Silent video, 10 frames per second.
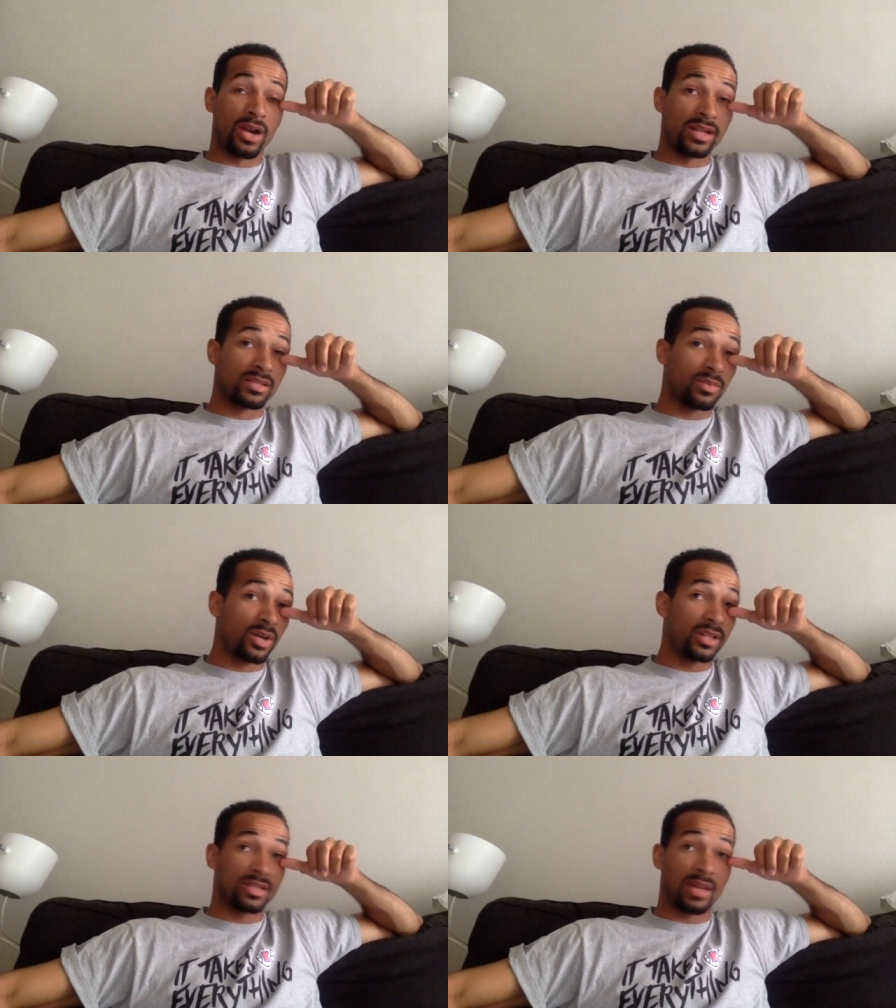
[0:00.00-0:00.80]
LeBron at the
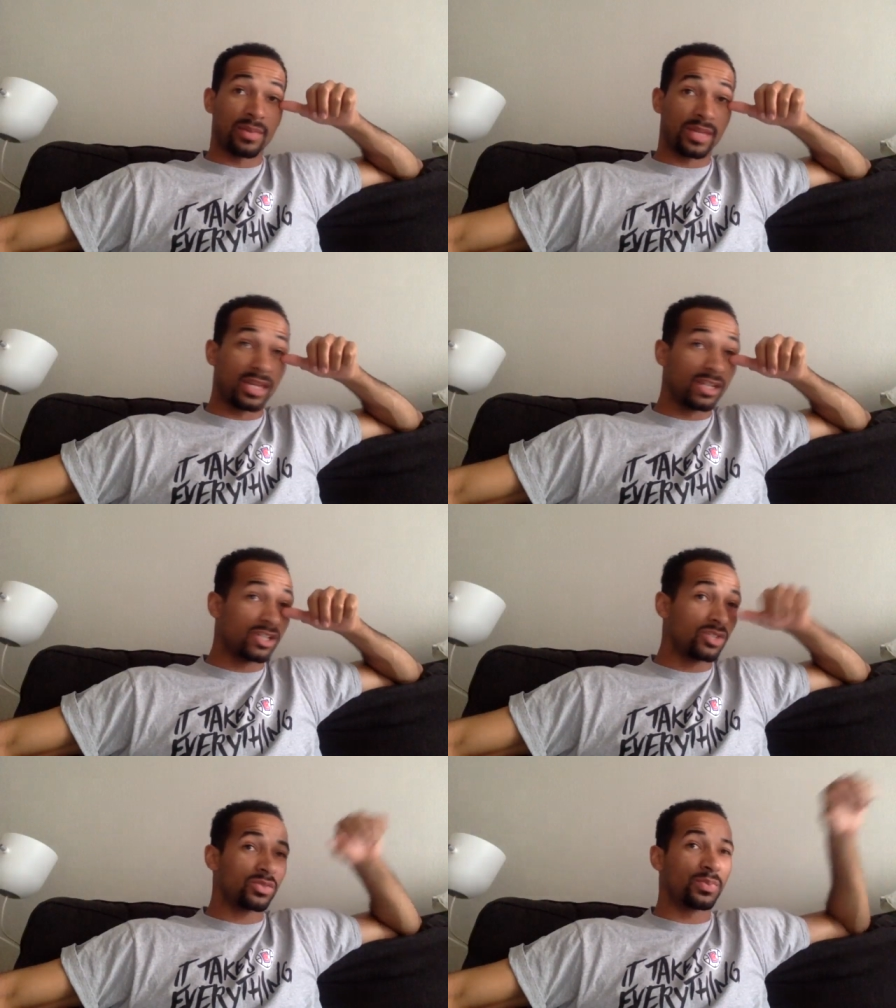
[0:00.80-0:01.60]
ball at the top of the
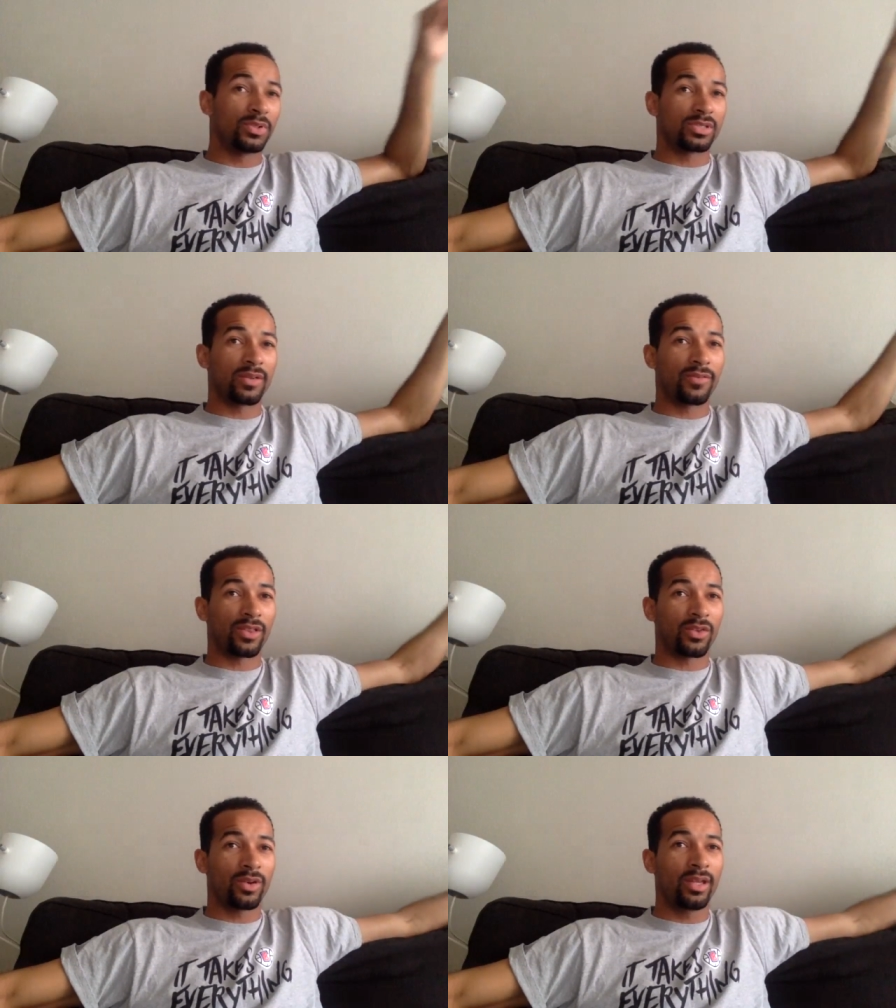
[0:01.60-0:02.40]
key, shoots, pulls up
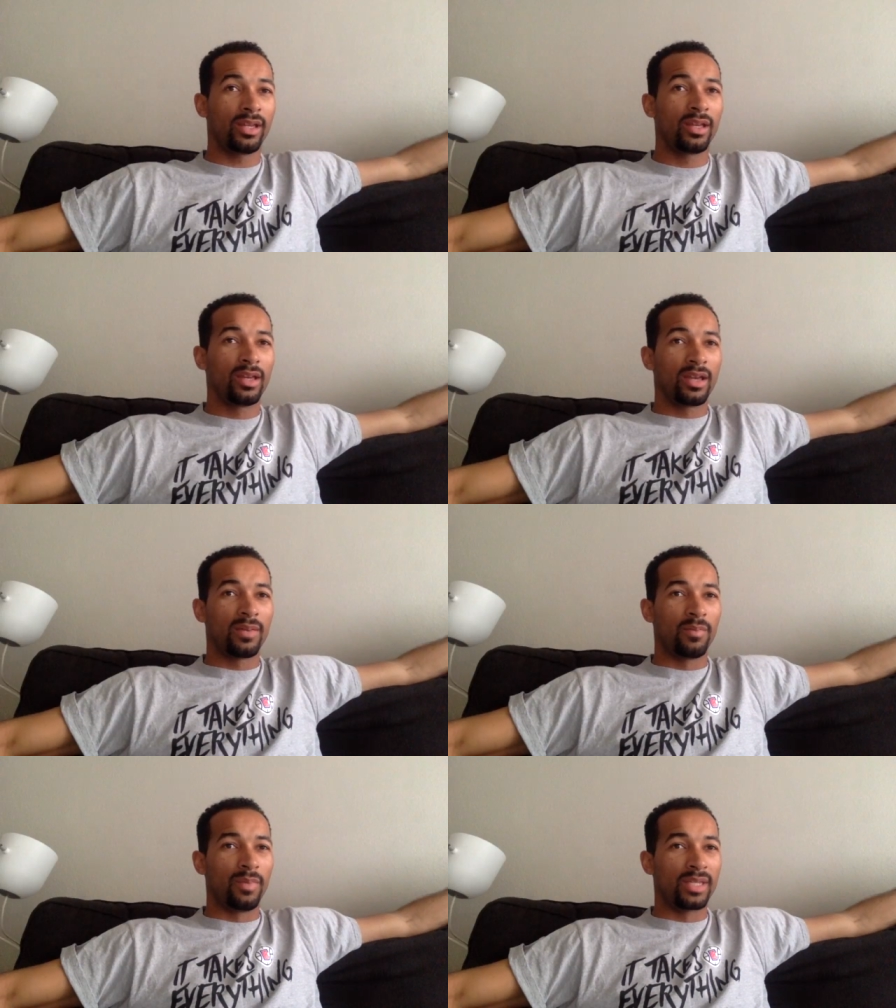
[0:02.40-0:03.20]
for three,
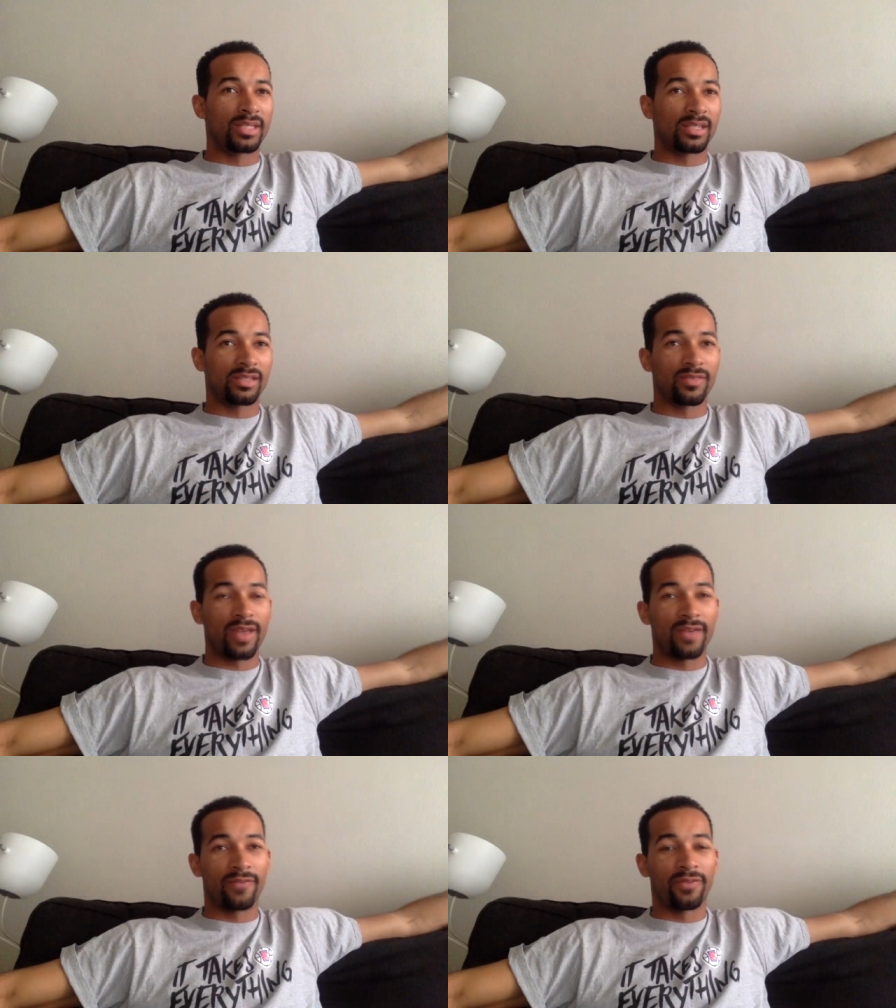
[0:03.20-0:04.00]
misses
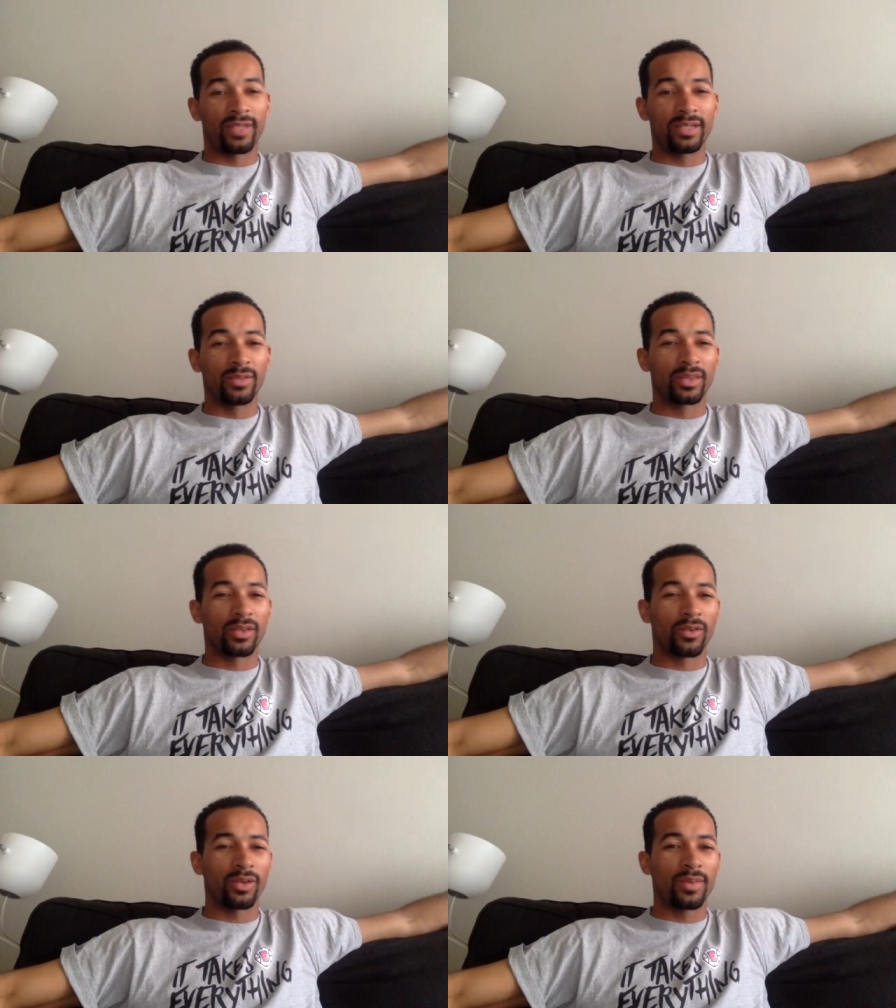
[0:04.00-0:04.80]
VanVleet
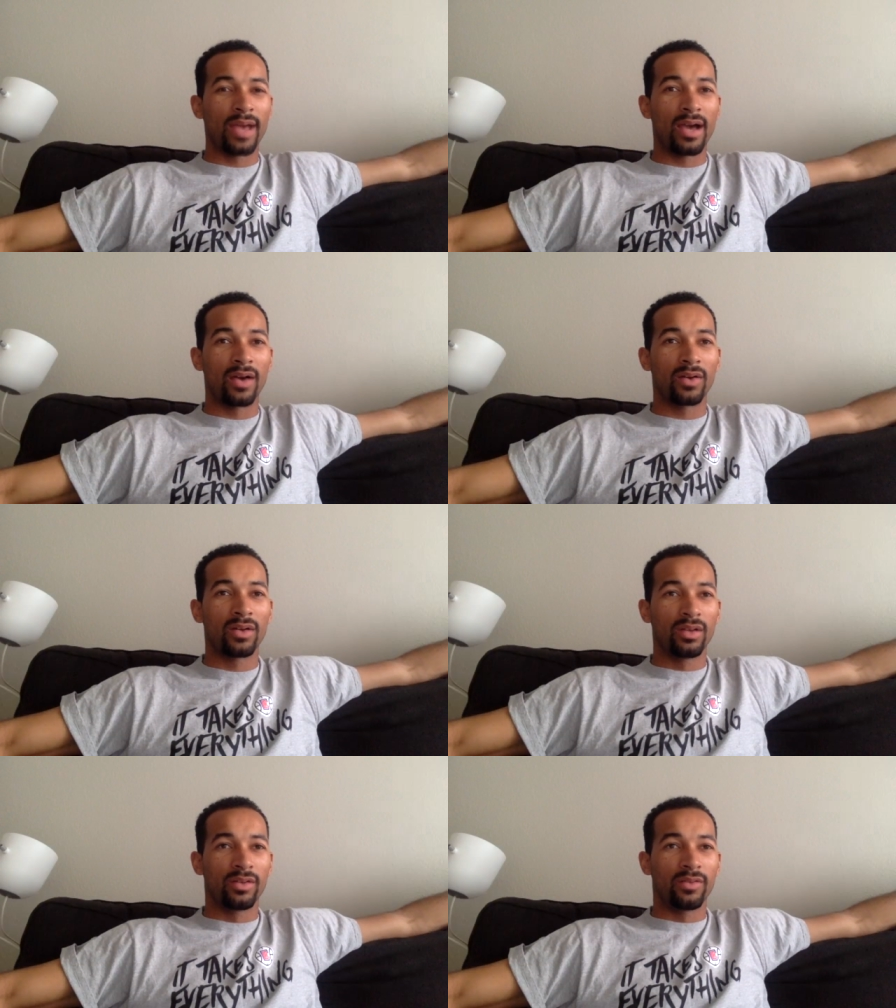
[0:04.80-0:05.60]
with the rebound.